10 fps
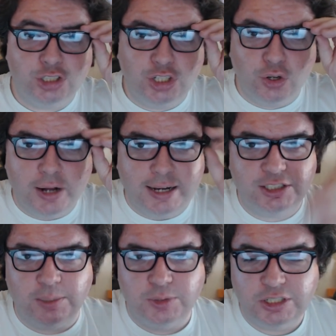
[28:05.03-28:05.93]
still got
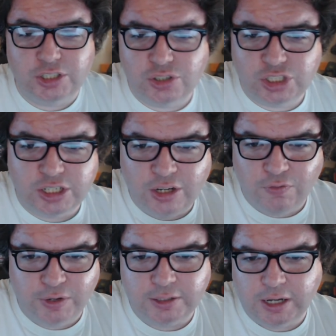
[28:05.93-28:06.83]
some
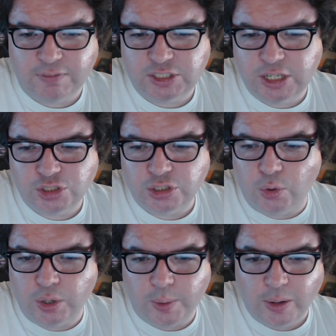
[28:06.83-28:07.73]
significant conversation
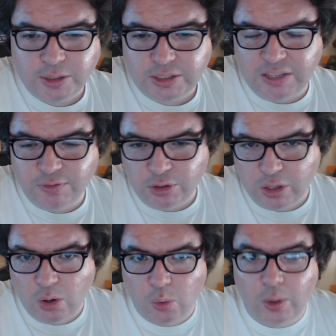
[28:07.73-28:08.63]
going around it, even
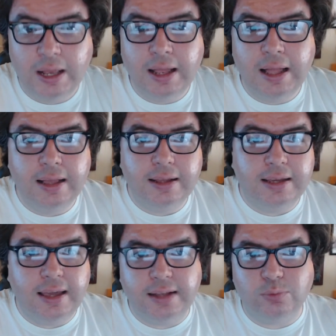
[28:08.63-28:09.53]
though
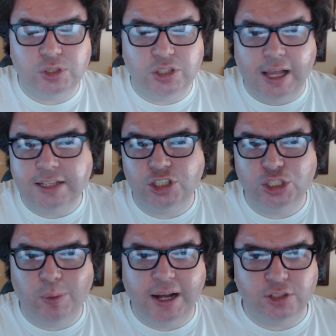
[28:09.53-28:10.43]
it was
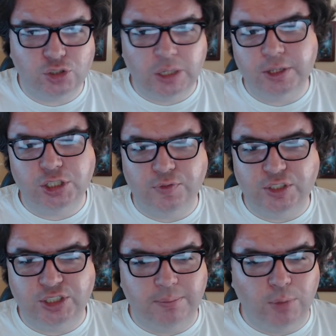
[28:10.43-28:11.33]
licensed by the streaming
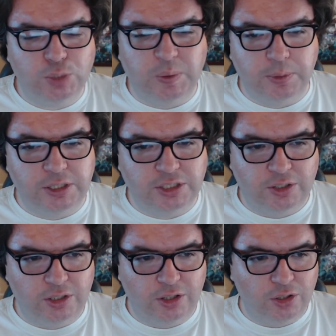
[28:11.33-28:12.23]
service that most people
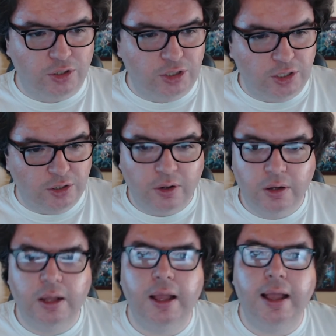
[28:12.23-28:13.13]
consider a third tier.
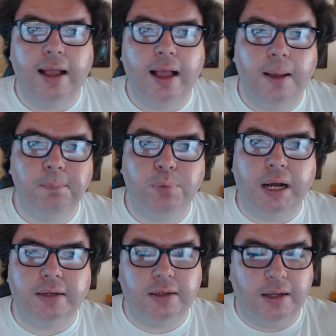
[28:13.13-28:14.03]

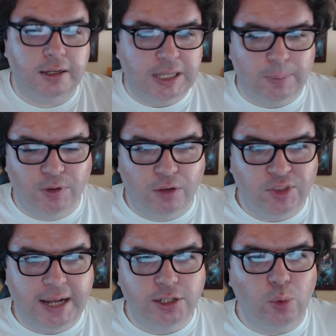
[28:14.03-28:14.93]
But on top of all of
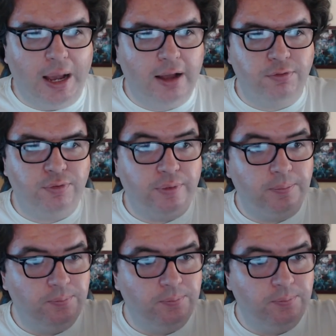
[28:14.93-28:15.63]
that, you have